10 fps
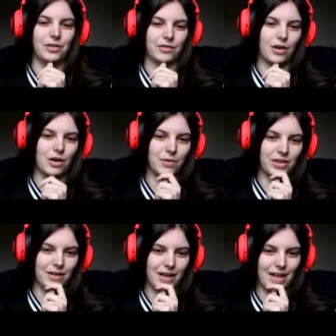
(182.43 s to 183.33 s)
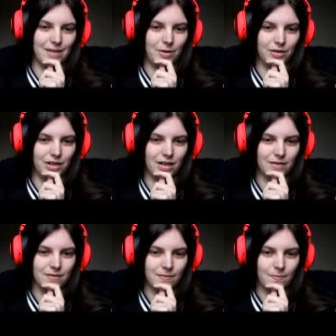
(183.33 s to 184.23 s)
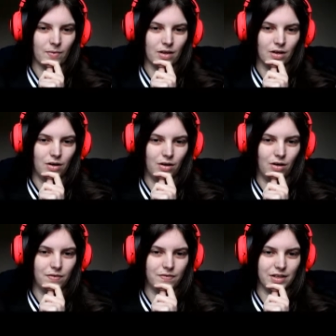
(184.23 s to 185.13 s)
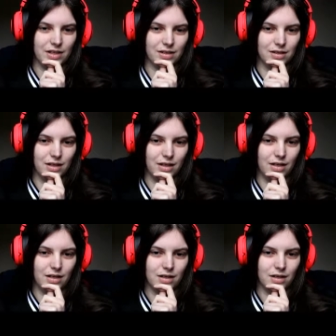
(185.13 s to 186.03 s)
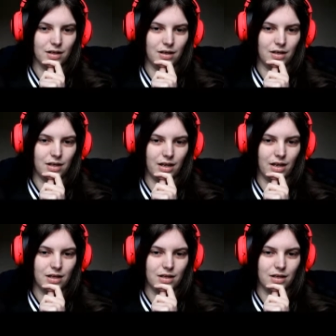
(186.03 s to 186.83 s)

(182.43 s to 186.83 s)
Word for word: in a row without getting them all done. Obviously. Okay.